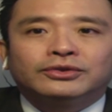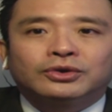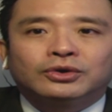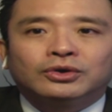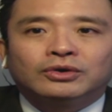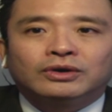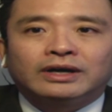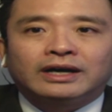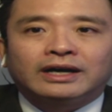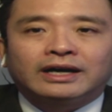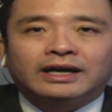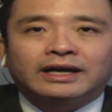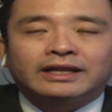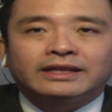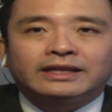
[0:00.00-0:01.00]
So
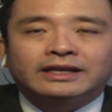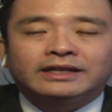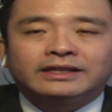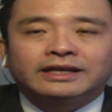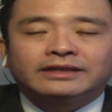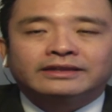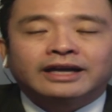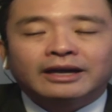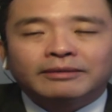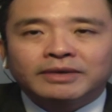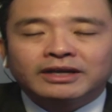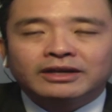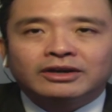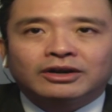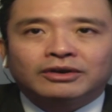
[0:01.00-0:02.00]
the
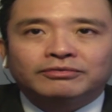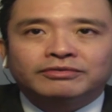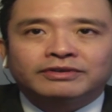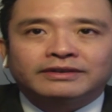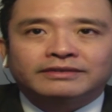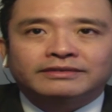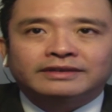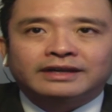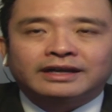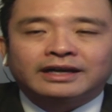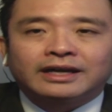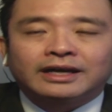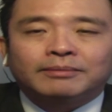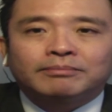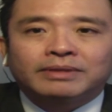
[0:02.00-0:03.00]
timing of his
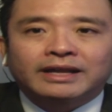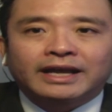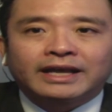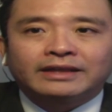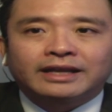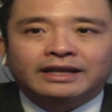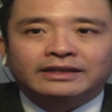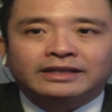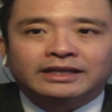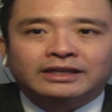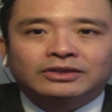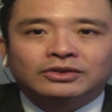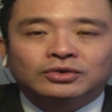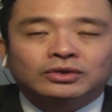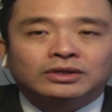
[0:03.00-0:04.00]
plan, I
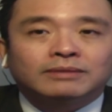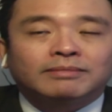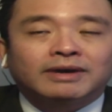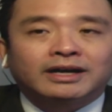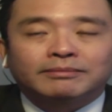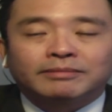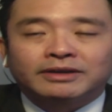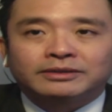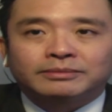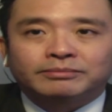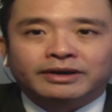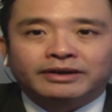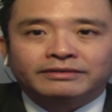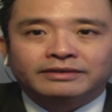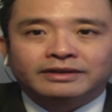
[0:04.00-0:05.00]
think, took the market by
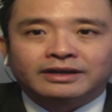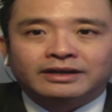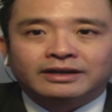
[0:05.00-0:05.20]
surprise.